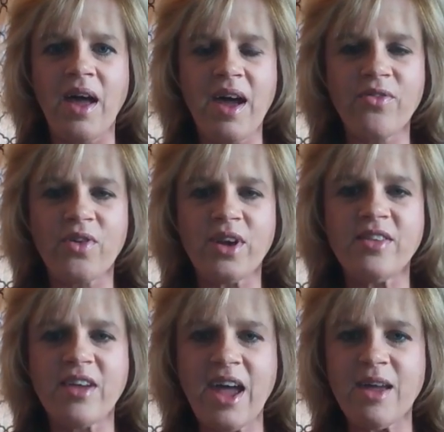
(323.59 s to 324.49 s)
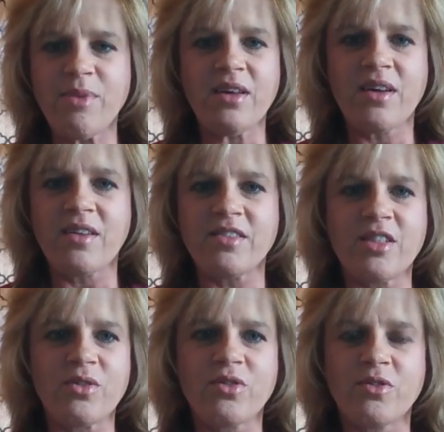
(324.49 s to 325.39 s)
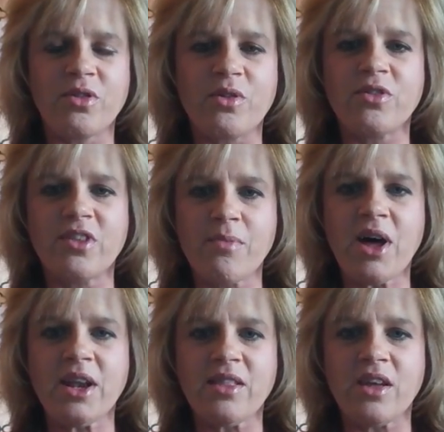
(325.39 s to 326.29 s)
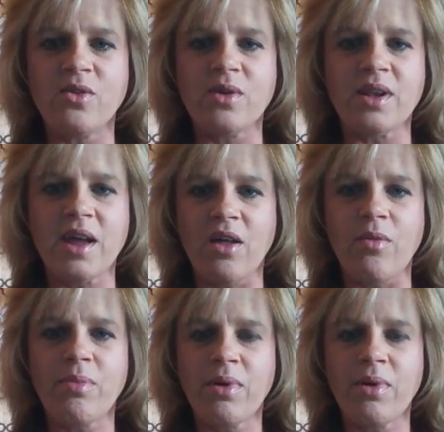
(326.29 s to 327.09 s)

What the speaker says: every day, because there's somebody that you can help,